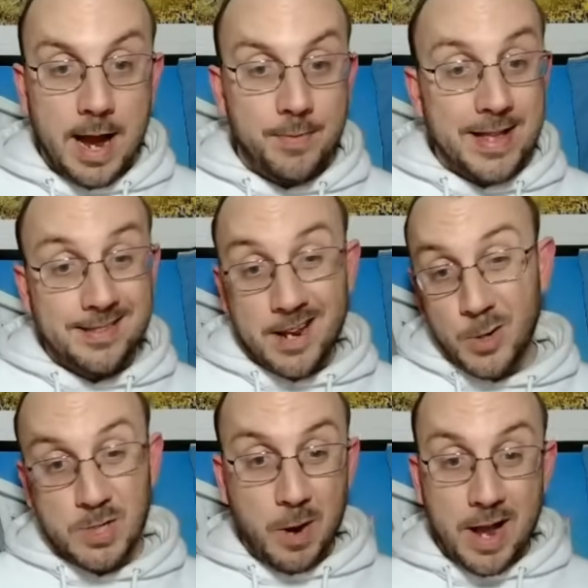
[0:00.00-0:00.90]
And that's not a
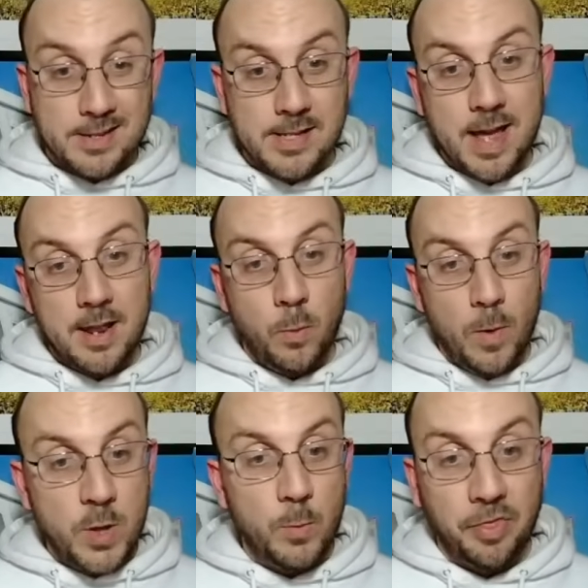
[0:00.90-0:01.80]
huge surprise. That's kind of the
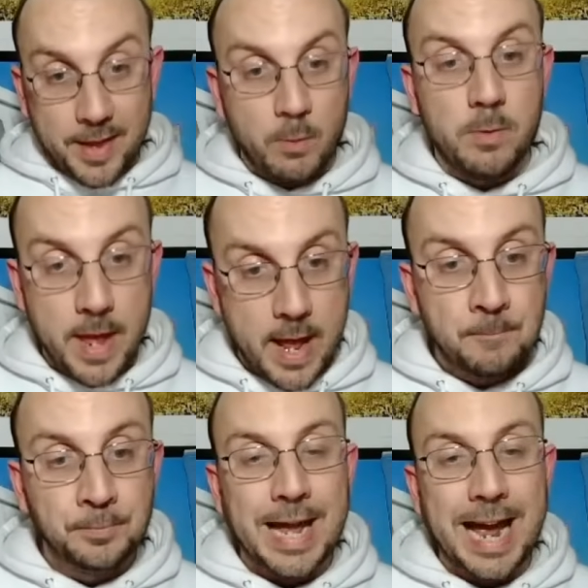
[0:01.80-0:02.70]
way you would think it would be
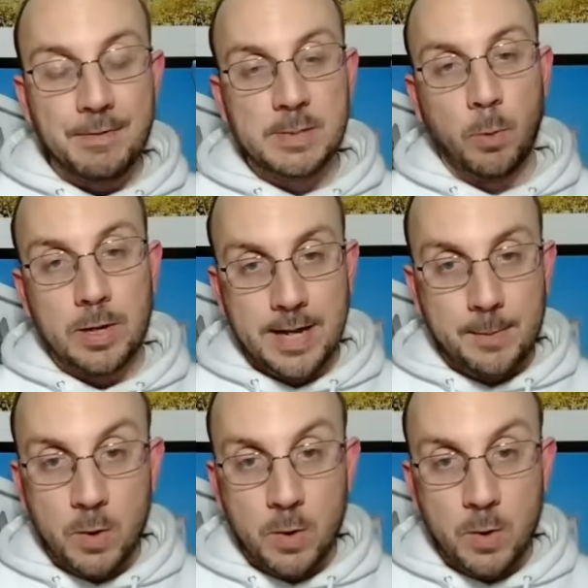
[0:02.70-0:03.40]
at this point in time.